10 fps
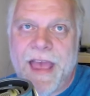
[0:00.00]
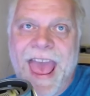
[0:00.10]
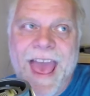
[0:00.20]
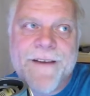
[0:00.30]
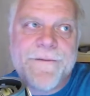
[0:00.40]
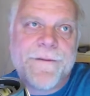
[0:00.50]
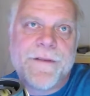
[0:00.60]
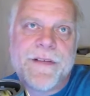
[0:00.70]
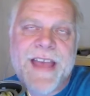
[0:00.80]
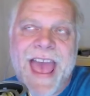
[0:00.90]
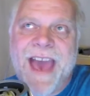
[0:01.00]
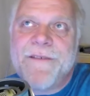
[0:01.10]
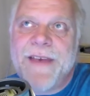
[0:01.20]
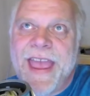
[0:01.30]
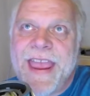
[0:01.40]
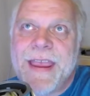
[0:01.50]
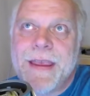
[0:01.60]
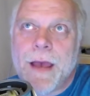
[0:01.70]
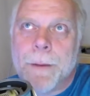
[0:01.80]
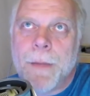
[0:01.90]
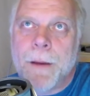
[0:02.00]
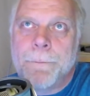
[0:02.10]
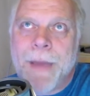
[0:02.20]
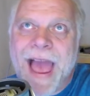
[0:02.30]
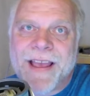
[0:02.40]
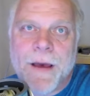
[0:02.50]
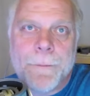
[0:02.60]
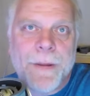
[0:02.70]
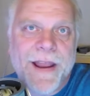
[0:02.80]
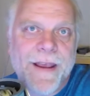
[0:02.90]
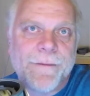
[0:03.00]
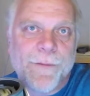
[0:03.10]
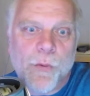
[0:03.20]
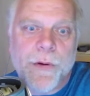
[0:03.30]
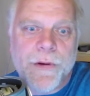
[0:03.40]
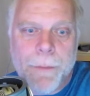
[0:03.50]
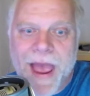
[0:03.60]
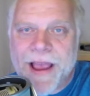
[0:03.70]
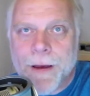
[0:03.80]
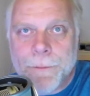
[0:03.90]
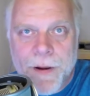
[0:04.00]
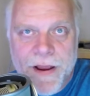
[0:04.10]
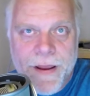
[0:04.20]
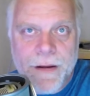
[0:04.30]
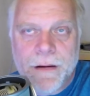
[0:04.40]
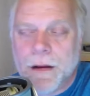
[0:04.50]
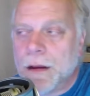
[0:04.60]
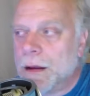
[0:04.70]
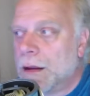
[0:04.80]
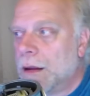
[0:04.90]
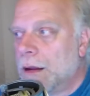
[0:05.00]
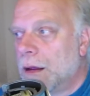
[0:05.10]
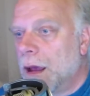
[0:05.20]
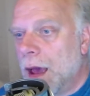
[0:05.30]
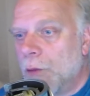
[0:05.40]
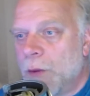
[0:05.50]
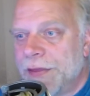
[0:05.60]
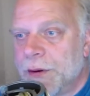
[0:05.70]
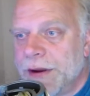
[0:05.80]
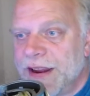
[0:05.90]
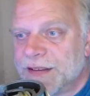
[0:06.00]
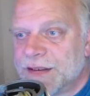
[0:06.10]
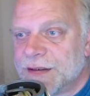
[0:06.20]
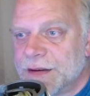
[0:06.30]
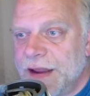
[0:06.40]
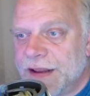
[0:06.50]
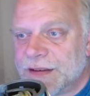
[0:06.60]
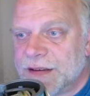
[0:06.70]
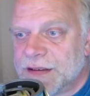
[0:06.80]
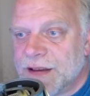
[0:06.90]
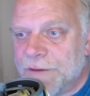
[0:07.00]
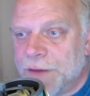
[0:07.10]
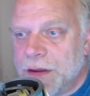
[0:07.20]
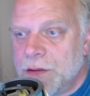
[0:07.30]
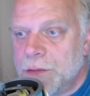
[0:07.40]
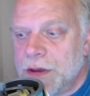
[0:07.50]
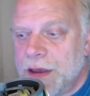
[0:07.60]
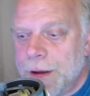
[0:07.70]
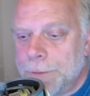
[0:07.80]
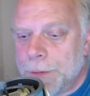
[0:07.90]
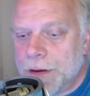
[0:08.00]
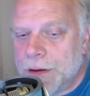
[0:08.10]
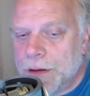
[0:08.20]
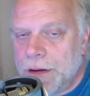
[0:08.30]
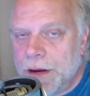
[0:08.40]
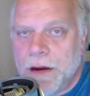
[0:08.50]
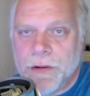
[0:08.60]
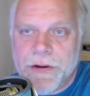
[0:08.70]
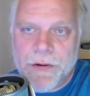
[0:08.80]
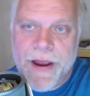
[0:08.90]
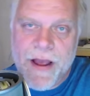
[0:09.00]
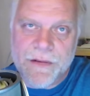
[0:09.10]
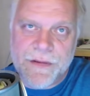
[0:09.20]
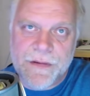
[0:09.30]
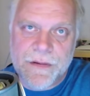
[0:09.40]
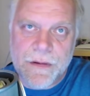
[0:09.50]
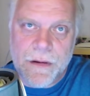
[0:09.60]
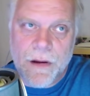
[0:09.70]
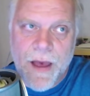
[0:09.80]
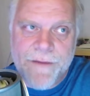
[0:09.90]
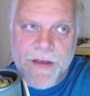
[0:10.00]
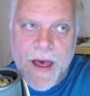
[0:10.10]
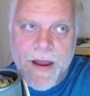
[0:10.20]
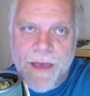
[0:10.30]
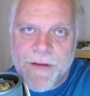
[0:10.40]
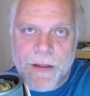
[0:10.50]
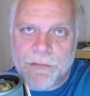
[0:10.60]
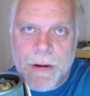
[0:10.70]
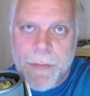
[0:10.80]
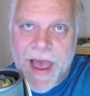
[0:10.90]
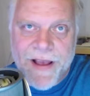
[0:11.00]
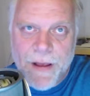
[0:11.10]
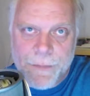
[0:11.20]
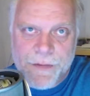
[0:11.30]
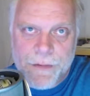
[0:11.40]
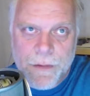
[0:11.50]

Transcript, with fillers: Have a backup plan for your backup plan. Whether it's the stuff that you keep here in your house. You know, I've got three backups.